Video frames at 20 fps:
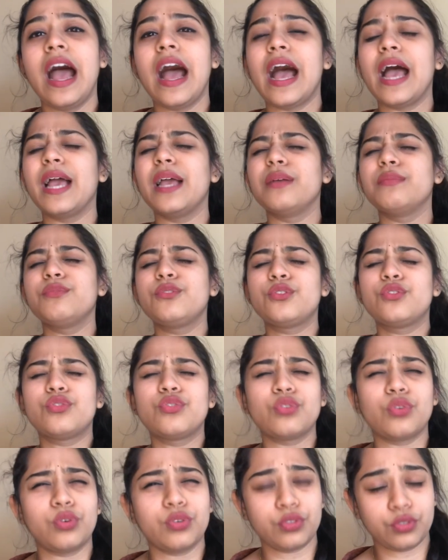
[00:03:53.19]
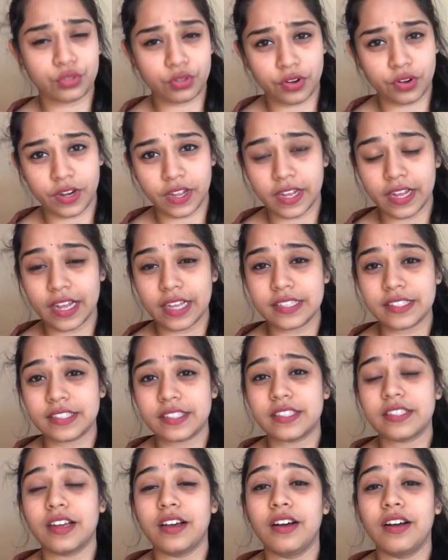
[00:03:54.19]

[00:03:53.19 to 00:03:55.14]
I am so sorry guys,